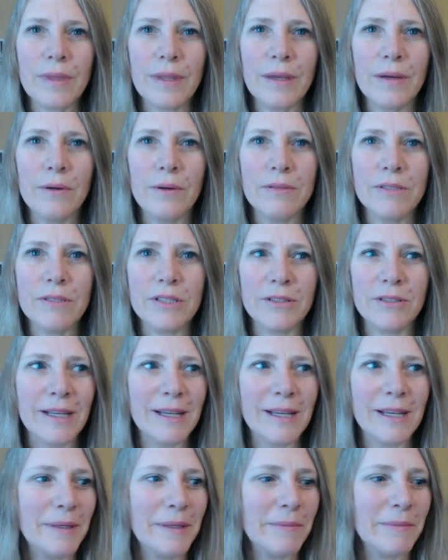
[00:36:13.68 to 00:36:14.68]
what was her
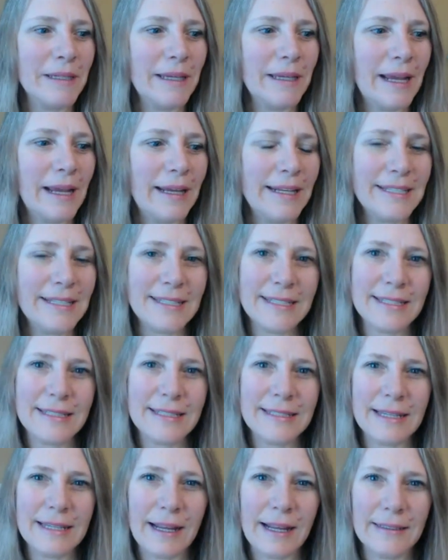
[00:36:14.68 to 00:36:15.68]
name? Emily Cady
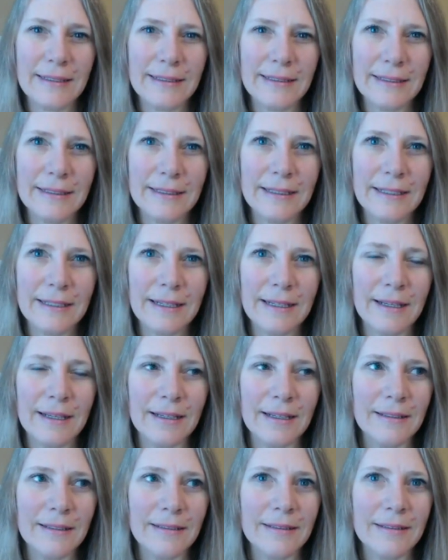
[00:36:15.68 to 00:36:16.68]
Staton
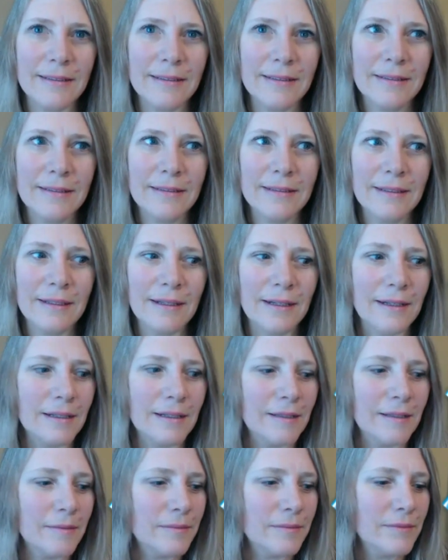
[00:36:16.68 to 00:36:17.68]
and
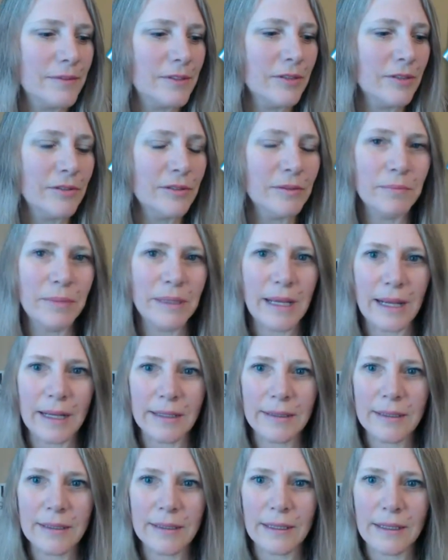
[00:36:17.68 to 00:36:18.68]
Susan B.
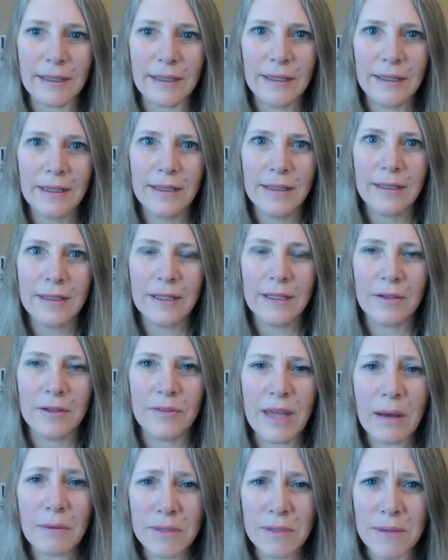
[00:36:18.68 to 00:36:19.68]
Anthony.
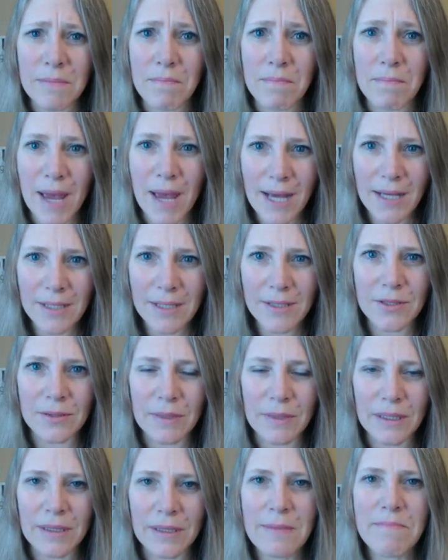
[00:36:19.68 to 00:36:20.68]
That was a
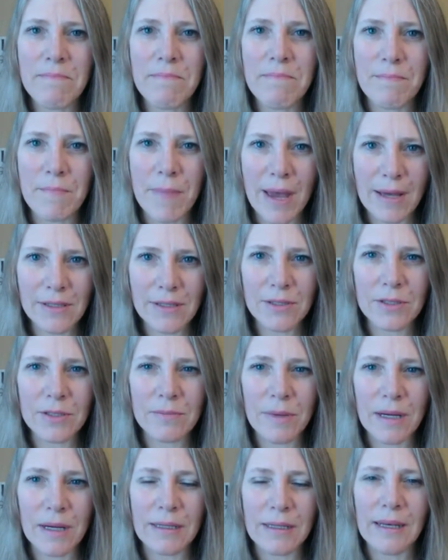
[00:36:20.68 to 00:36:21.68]
mastermind. They
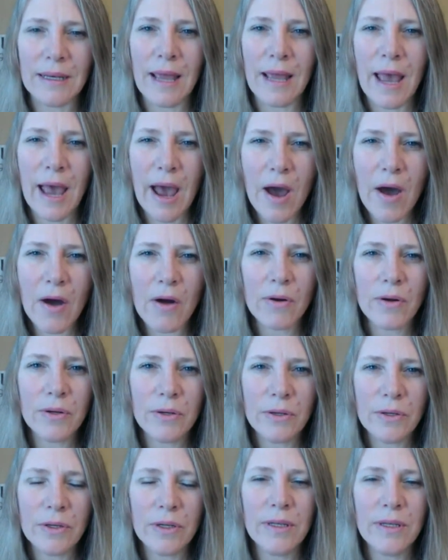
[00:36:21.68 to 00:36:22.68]
masterminded how
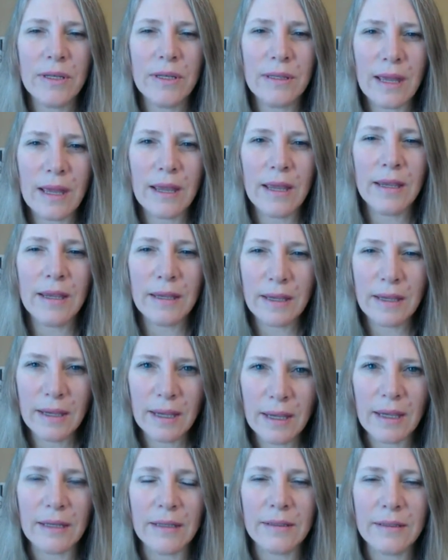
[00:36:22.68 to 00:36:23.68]
could they
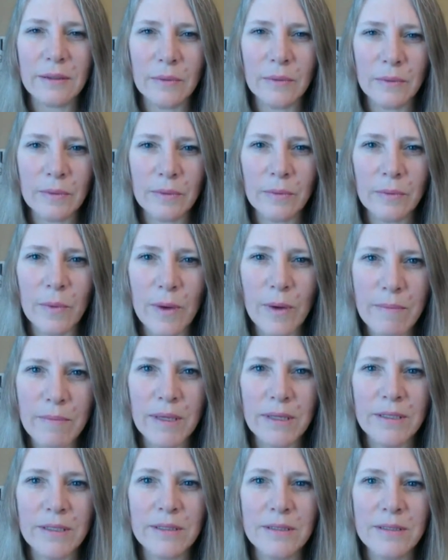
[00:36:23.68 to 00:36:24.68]
get
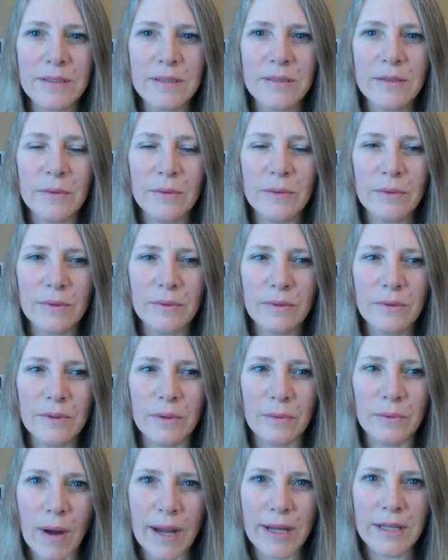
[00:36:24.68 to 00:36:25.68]
women's the
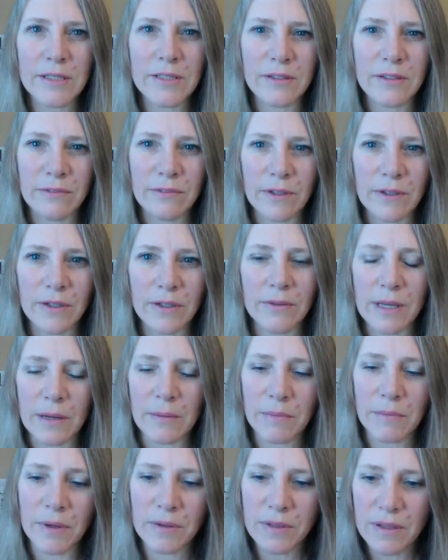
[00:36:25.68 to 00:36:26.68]
right to vote. Now
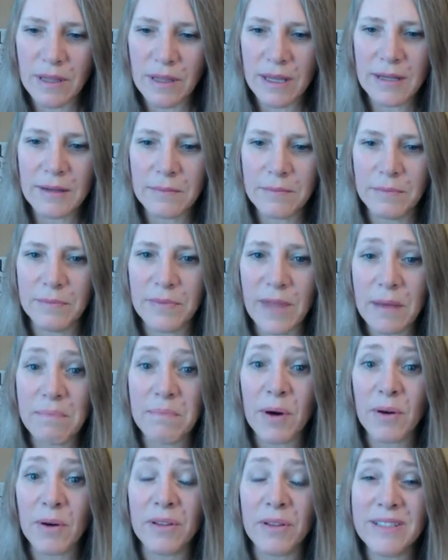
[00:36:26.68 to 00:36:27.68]
they
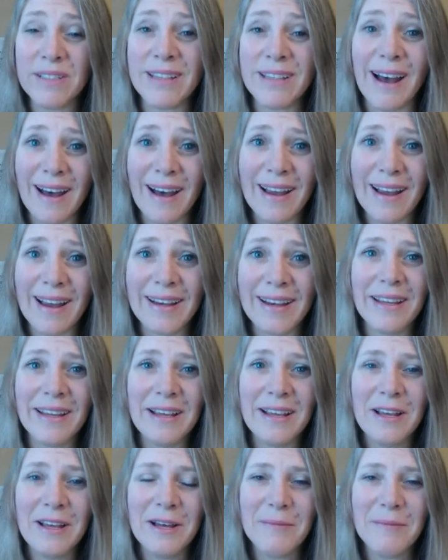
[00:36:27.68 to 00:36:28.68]
both died
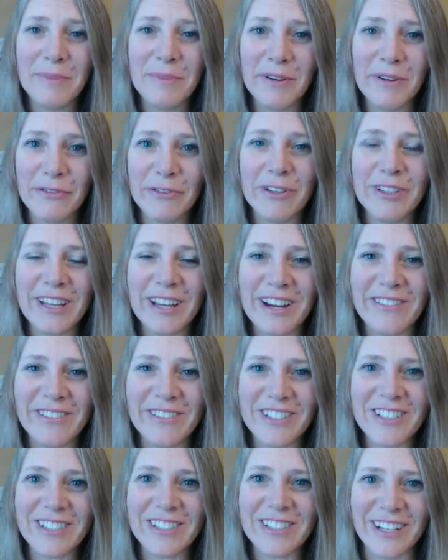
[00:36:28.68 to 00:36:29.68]
before they ever
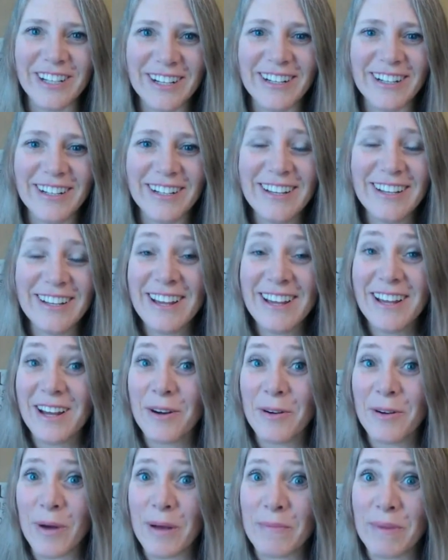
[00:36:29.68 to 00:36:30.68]
saw
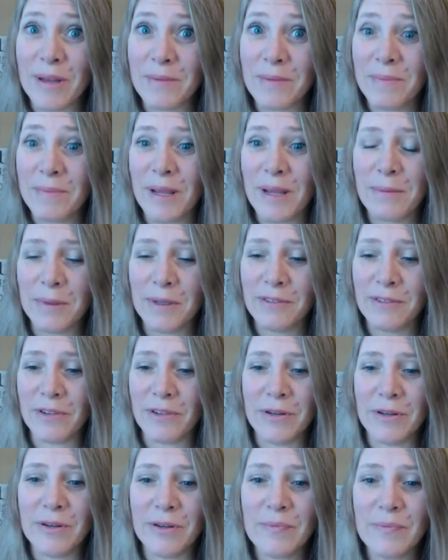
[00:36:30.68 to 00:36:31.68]
women be able to
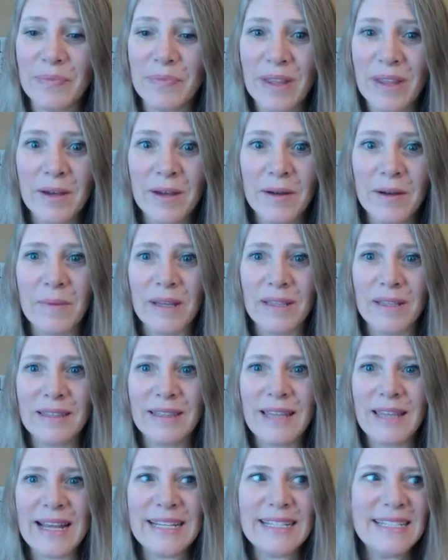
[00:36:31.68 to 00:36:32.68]
vote, but
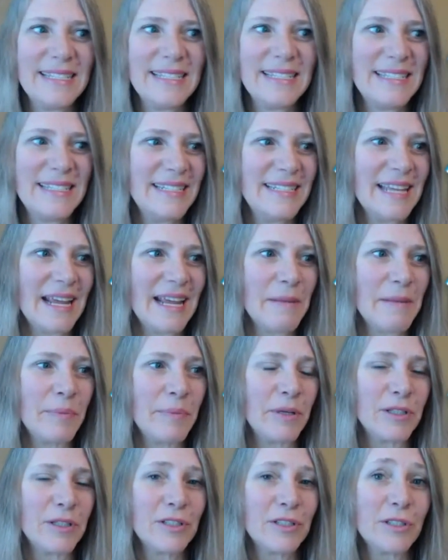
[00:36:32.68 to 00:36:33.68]
they
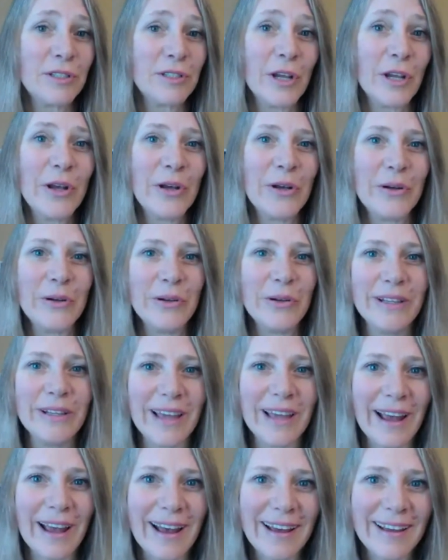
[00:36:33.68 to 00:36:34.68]
pursued
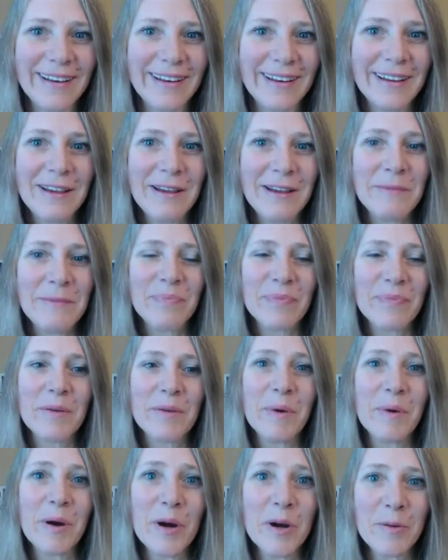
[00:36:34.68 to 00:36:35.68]
that
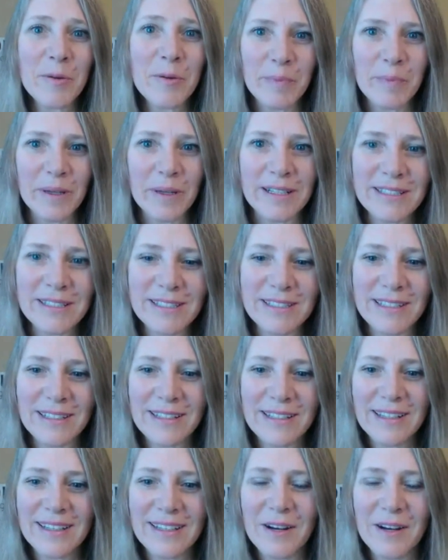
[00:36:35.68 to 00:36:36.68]
purpose
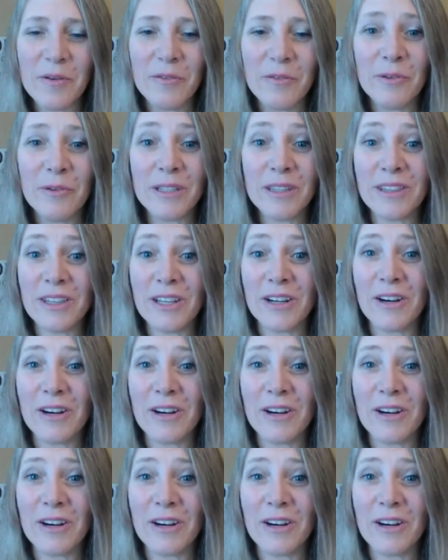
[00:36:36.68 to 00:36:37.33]
with their